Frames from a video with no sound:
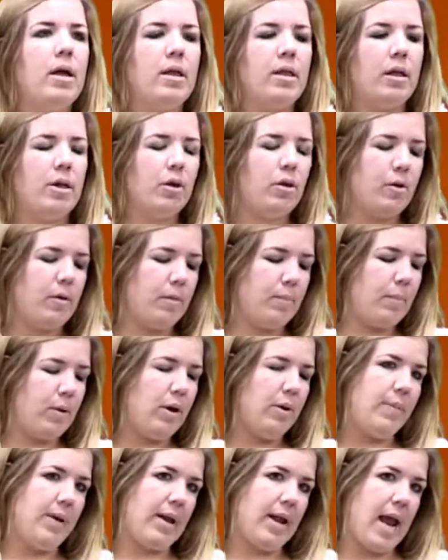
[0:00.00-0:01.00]
Then you're going to put
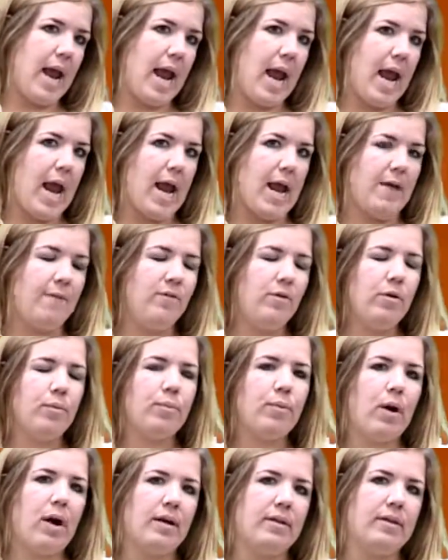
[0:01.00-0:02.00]
them in a food
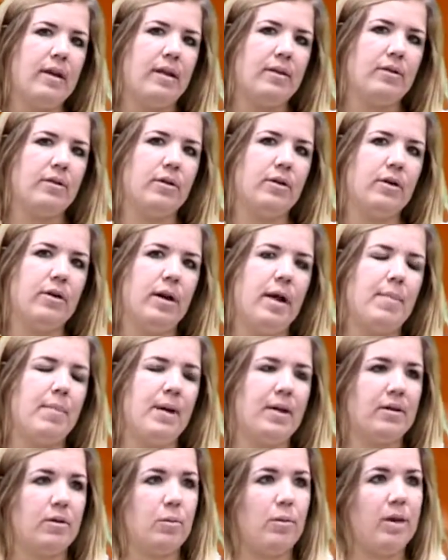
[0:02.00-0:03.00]
processor and
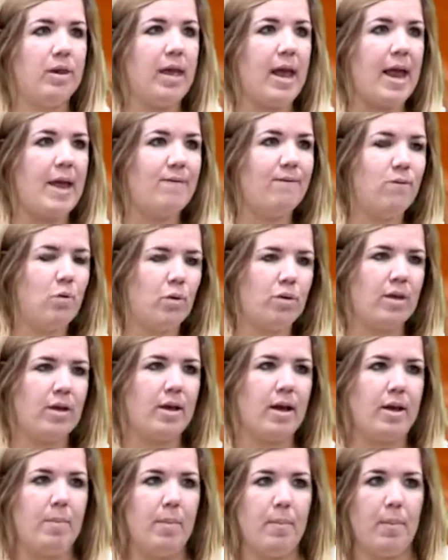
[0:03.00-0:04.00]
mix them with 1/4
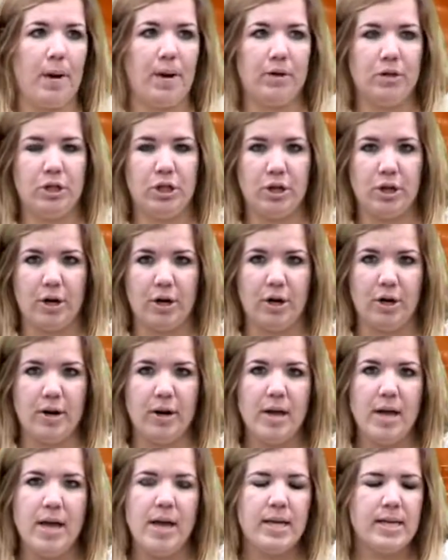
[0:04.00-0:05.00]
cup of brown sugar
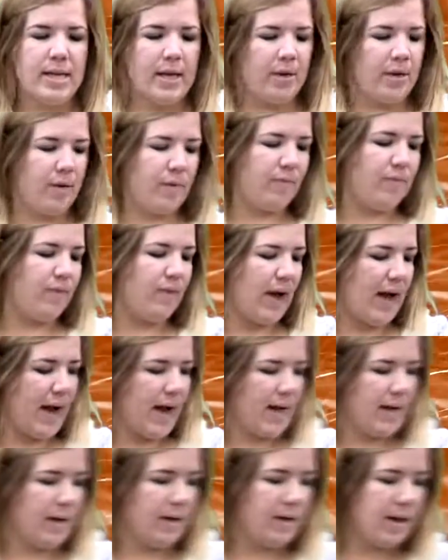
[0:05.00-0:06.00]
until they're
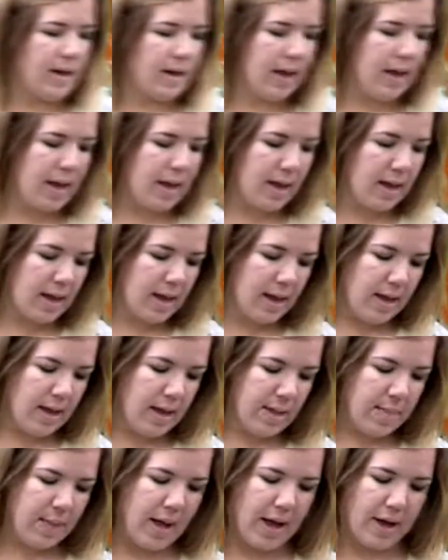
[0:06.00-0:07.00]
fine,
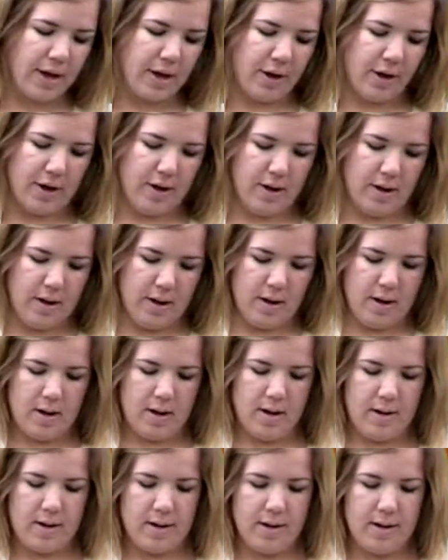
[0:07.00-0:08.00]
powdered, and
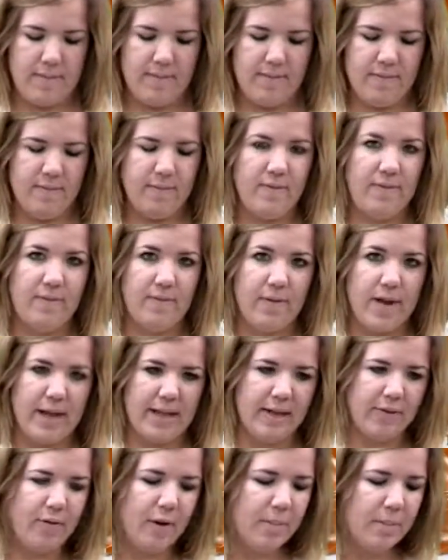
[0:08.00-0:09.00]

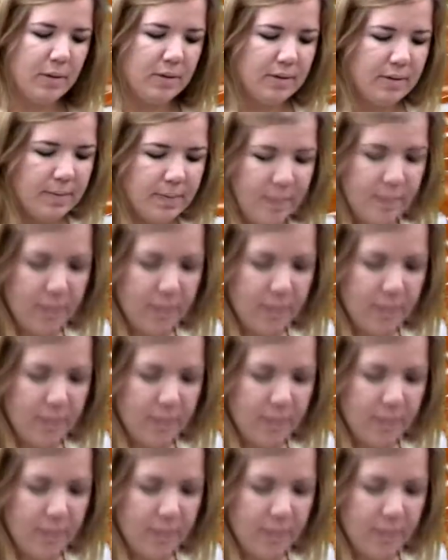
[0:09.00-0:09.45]
finally crumbled.